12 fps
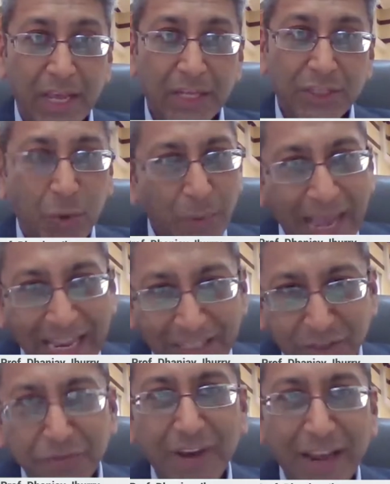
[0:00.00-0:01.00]
So we had
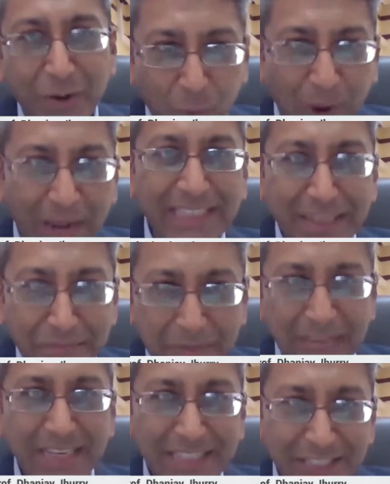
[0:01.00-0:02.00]
to find ways and
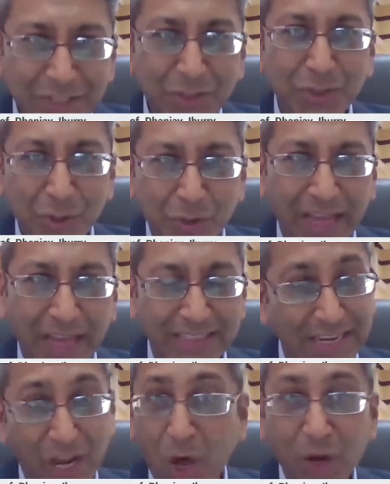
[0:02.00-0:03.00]
means to do that.
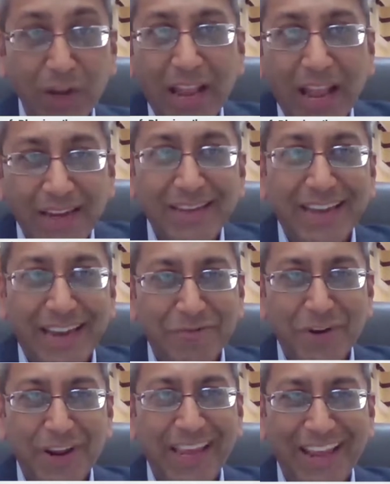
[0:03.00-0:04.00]
And online
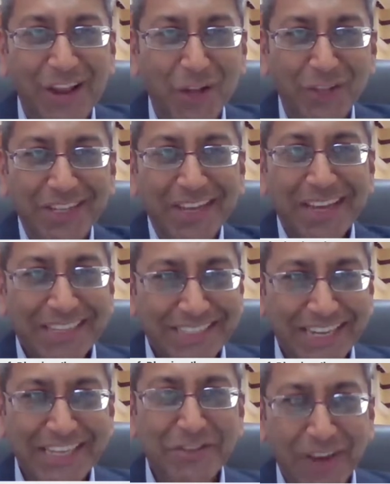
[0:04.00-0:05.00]
delivery cannot
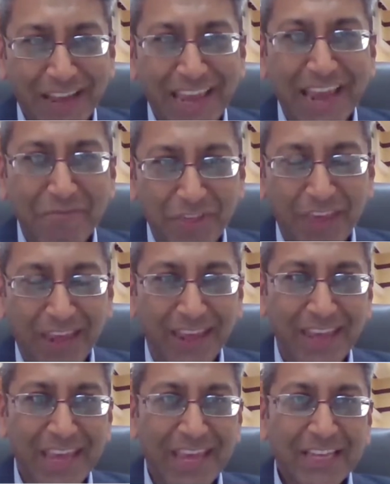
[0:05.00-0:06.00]
satisfy everything.
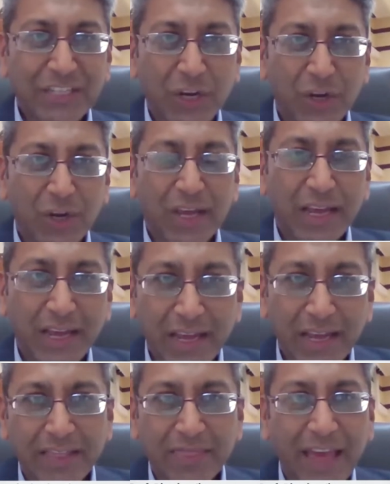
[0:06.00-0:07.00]
So
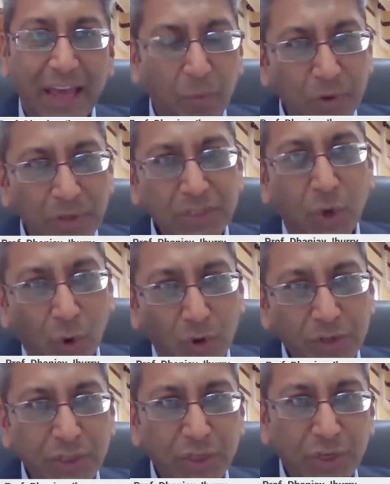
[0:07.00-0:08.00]
that was
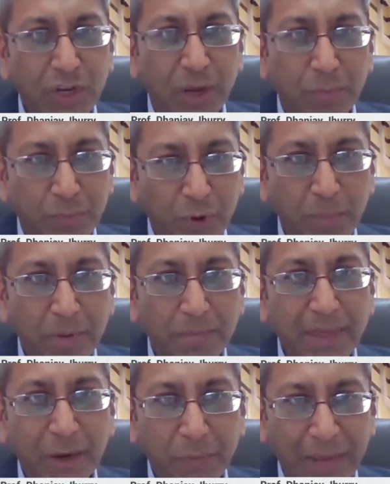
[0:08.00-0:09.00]
also a problem
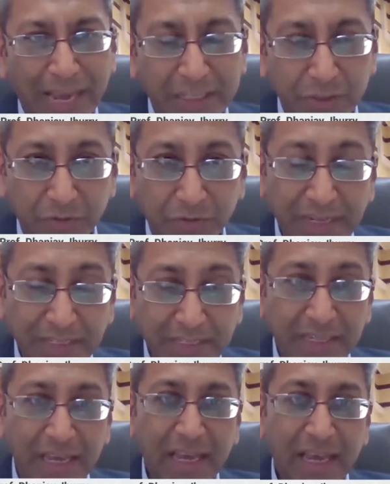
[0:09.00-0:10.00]
that we had to
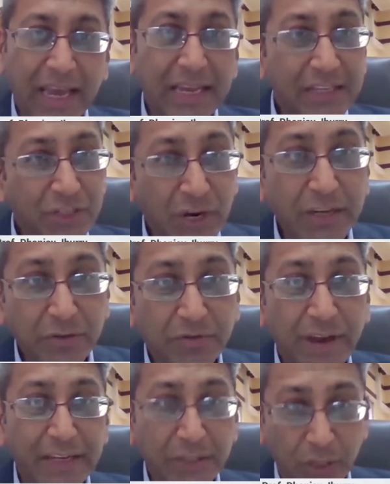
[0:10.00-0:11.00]
face and try to
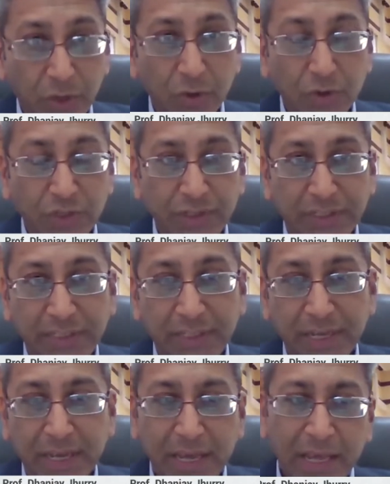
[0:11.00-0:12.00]
find solutions.
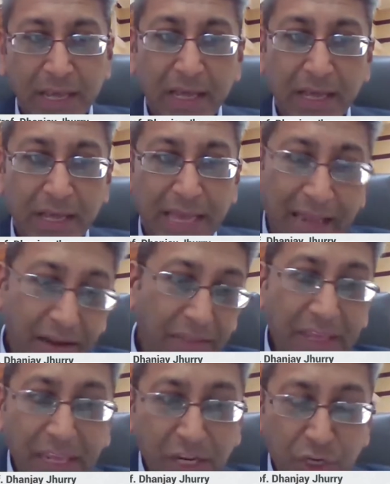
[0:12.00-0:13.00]
Another
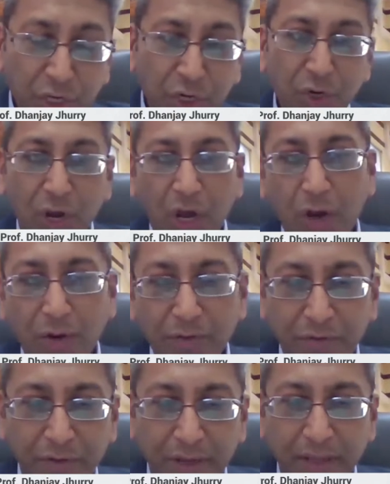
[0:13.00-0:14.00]
issue
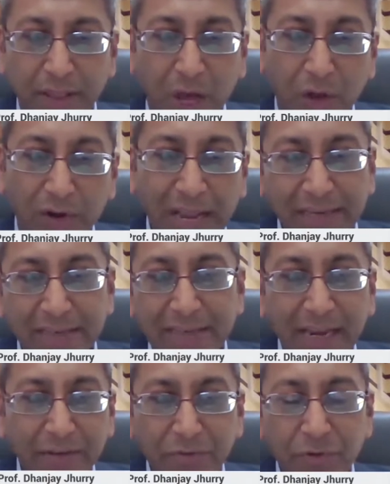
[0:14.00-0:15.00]
of the online
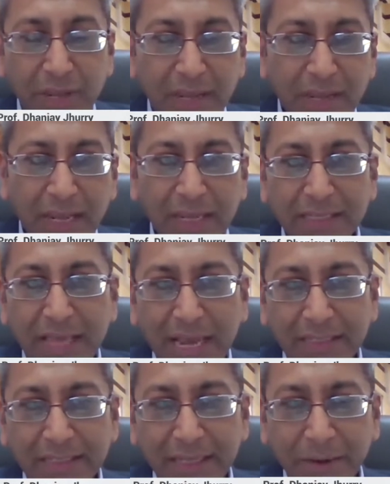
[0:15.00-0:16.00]
delivery is
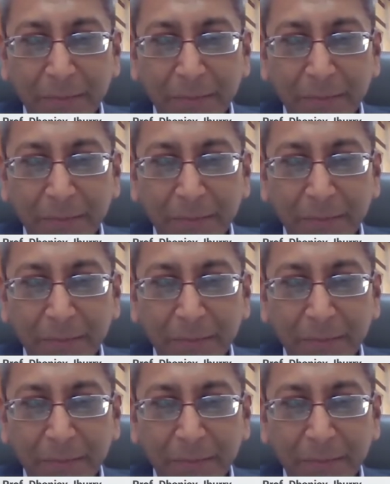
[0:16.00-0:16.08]
that,